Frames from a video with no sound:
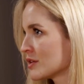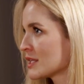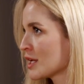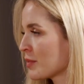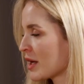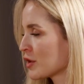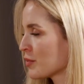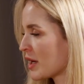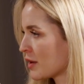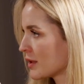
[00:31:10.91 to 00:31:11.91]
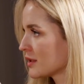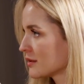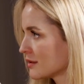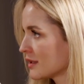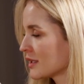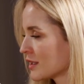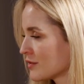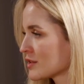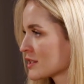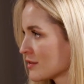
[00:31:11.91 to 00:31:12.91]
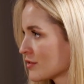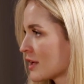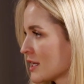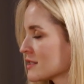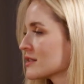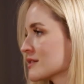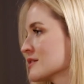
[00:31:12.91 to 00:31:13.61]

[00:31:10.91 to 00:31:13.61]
take back your power and give yourself grace in the